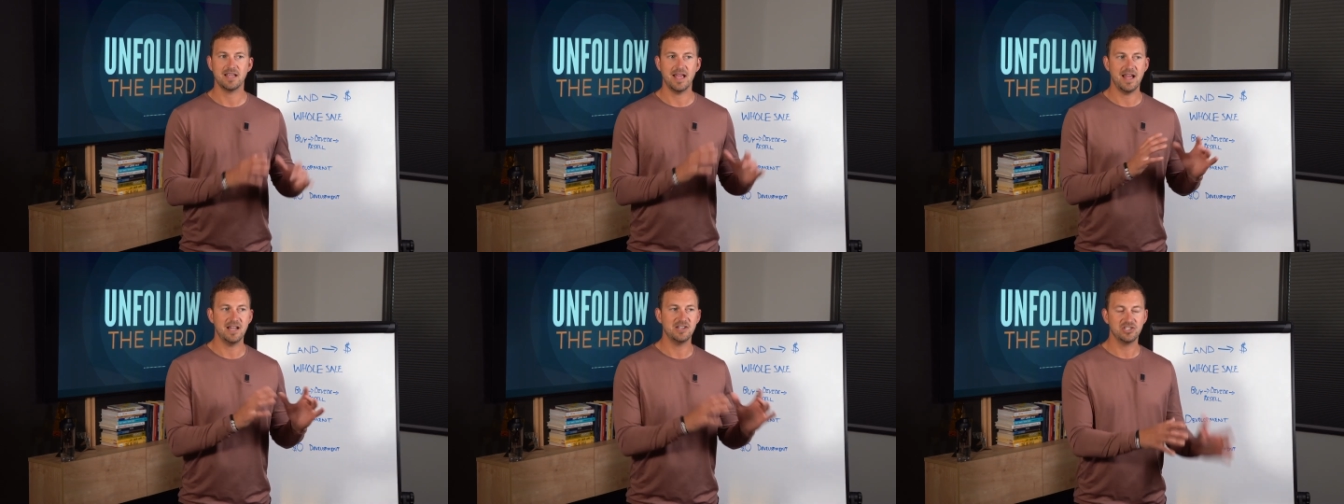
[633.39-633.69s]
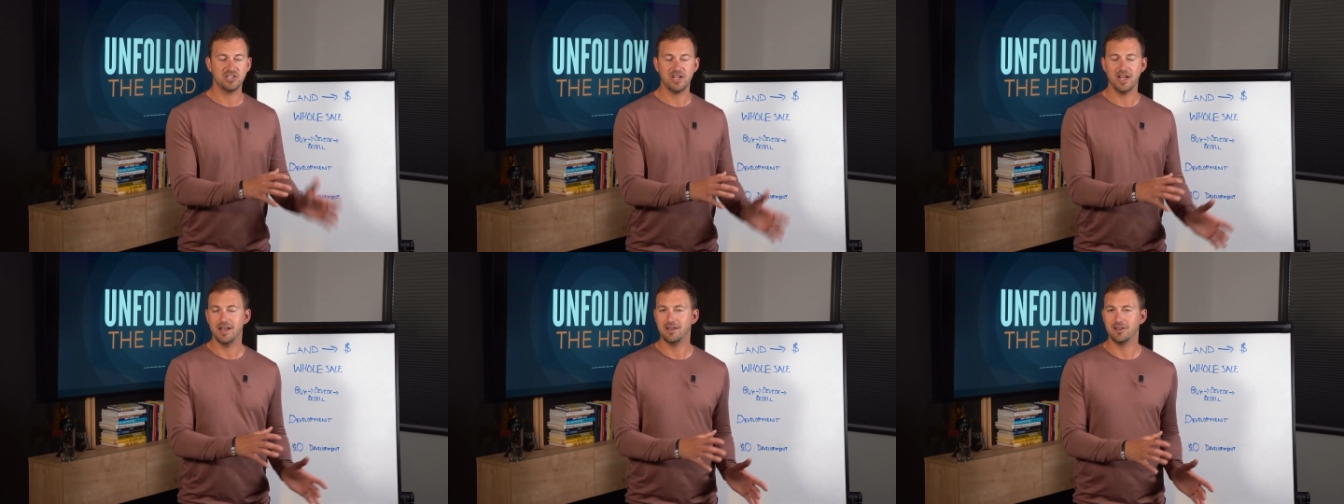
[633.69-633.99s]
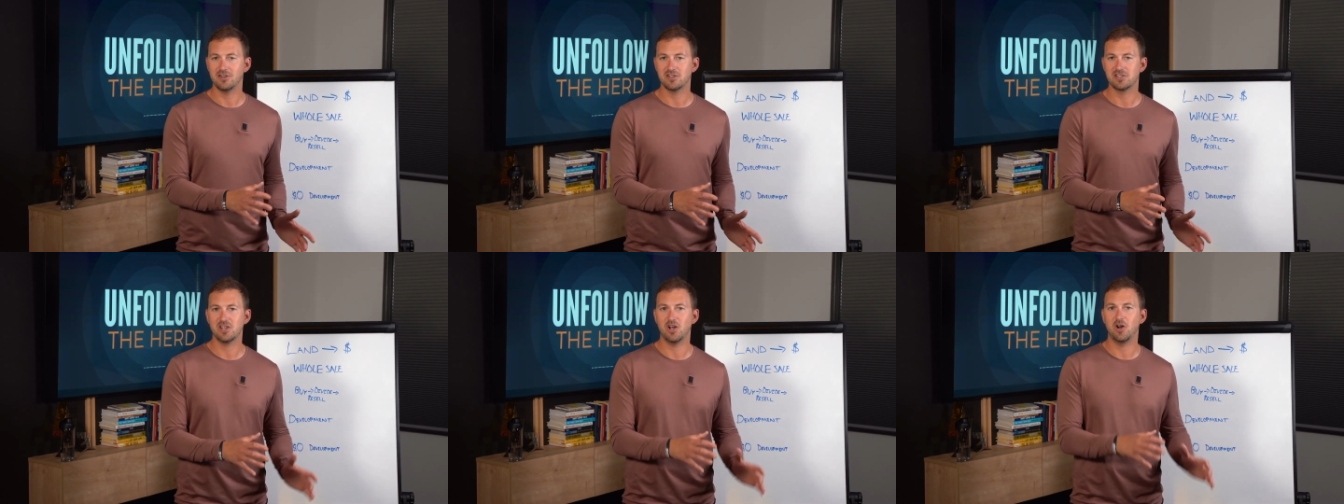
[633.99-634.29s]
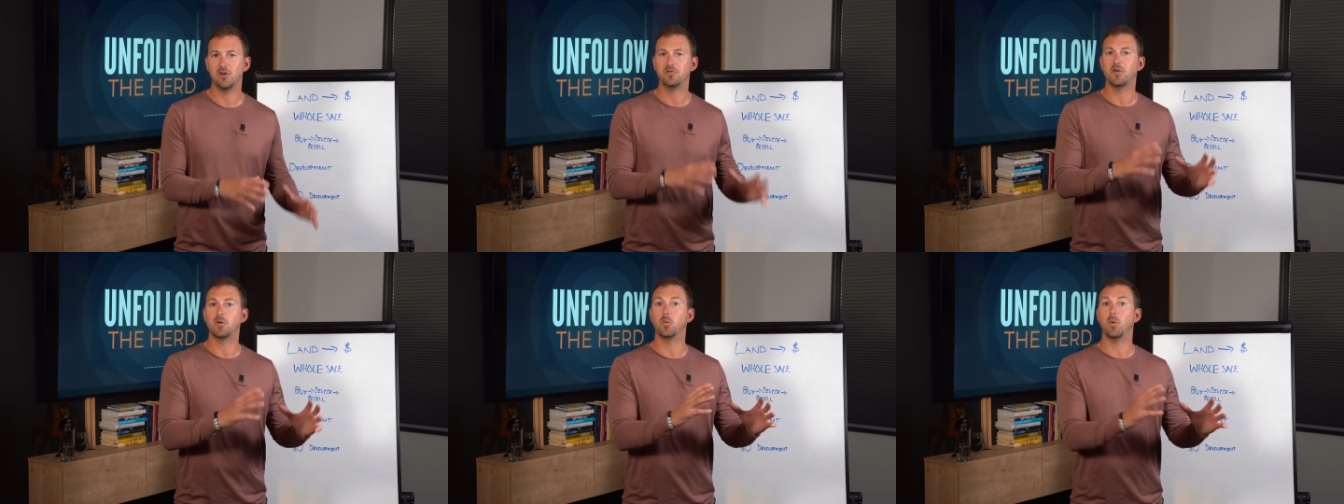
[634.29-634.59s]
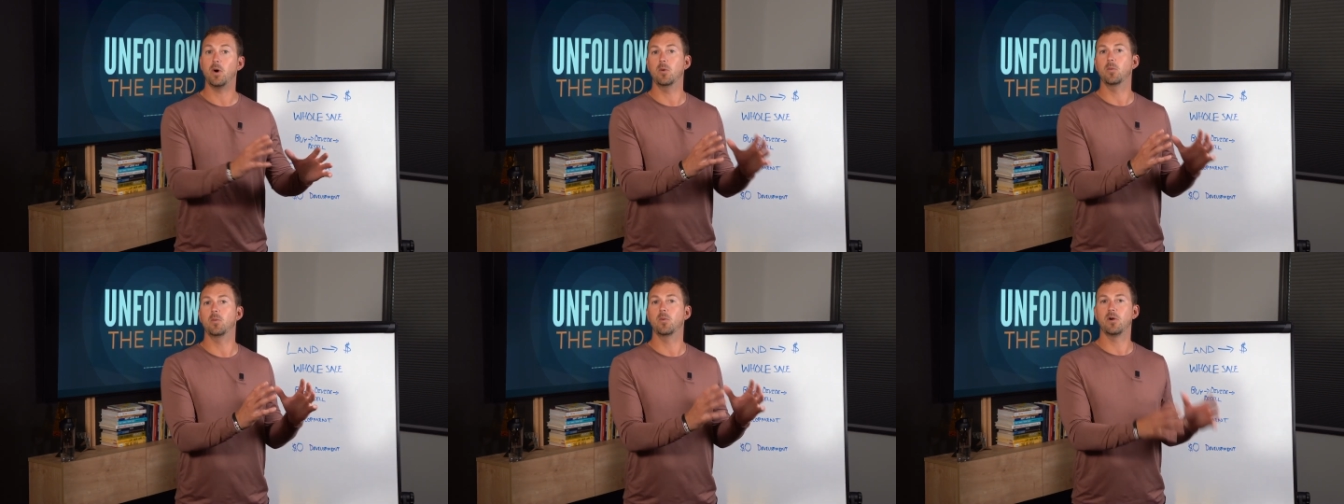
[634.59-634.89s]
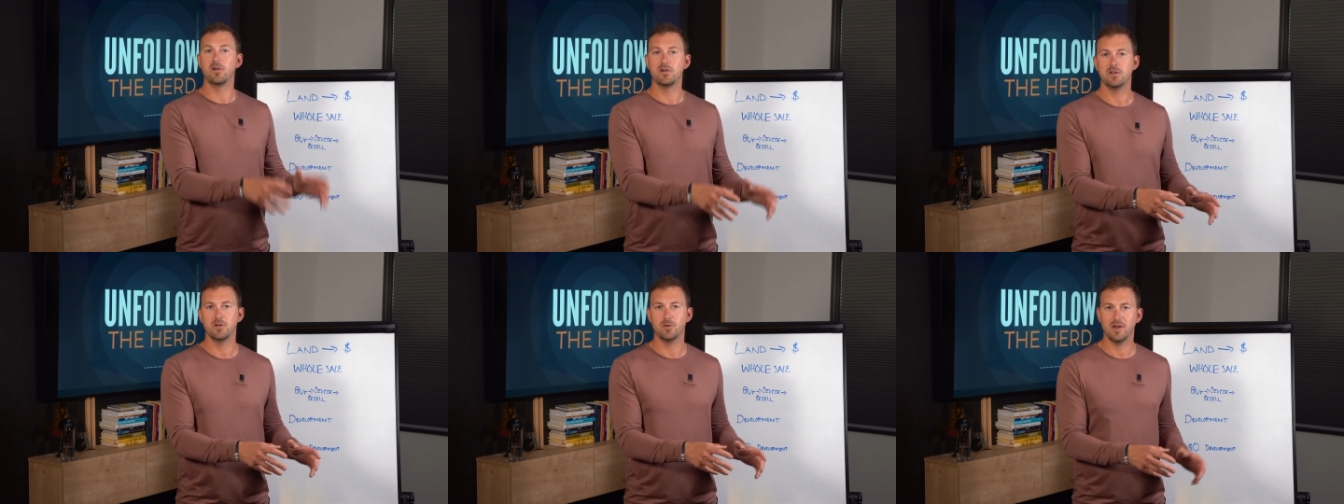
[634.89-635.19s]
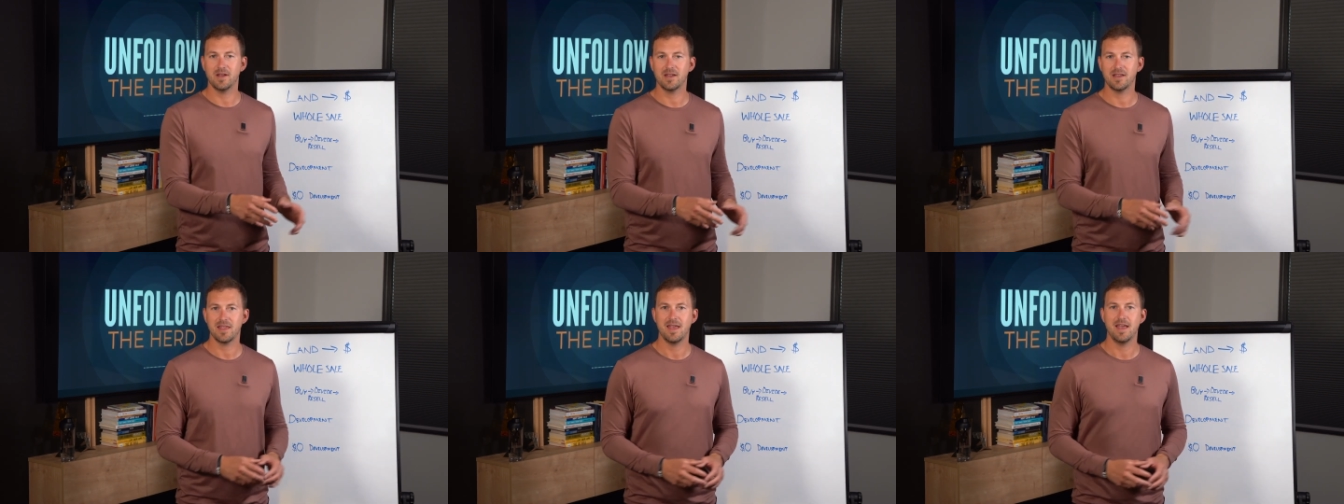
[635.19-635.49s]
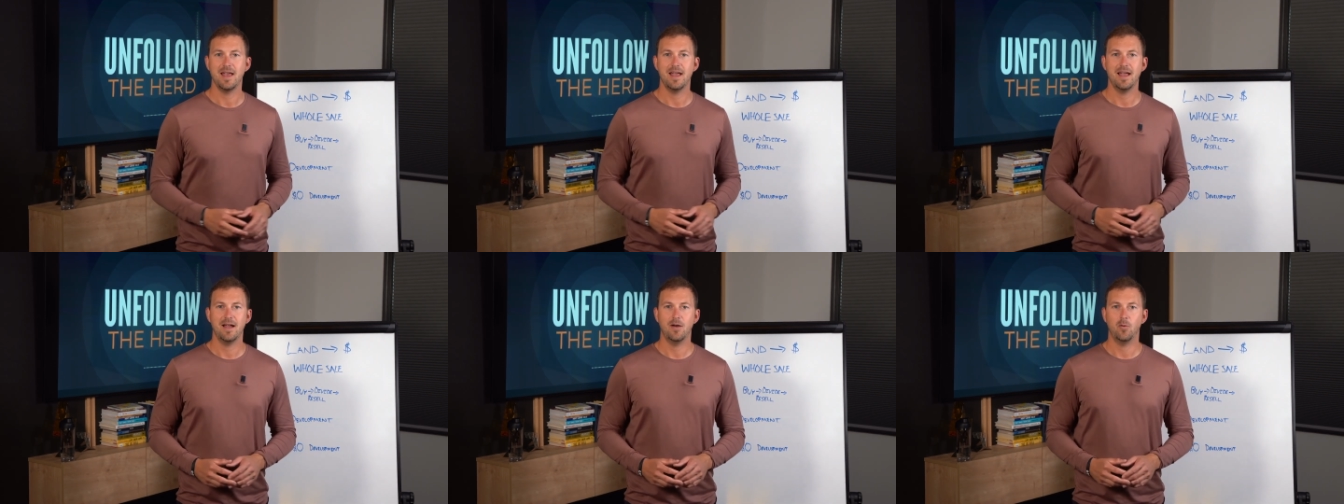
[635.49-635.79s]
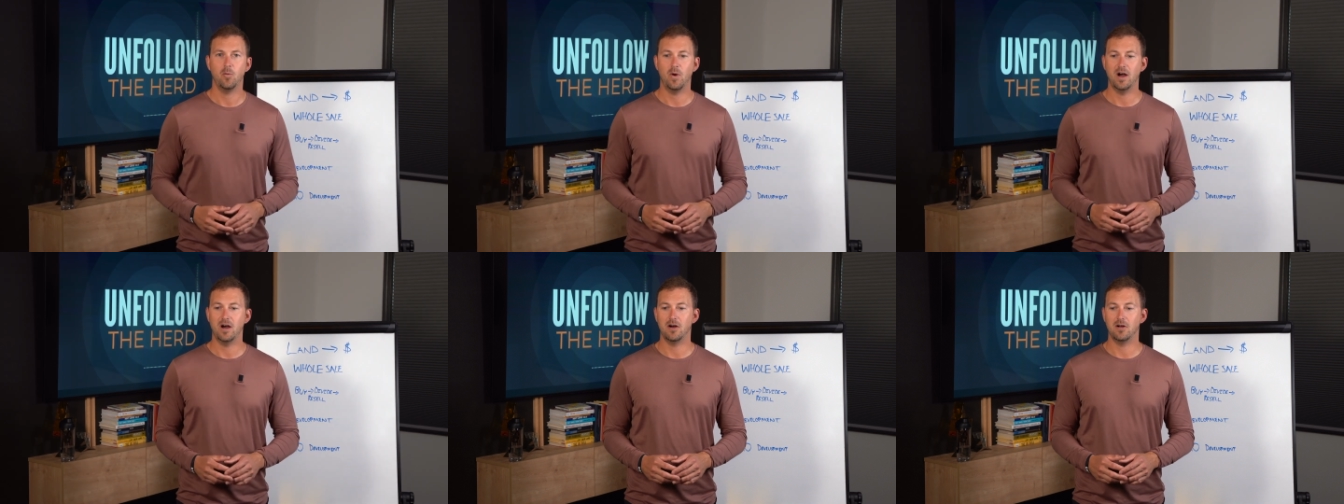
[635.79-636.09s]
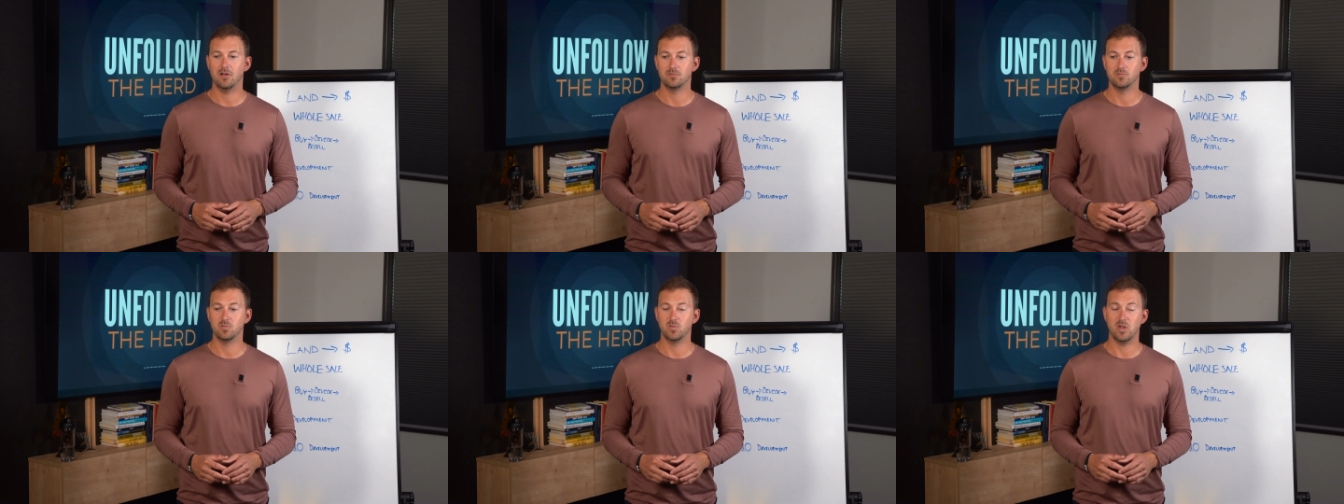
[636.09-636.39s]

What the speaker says: educating yourself on what we're doing while,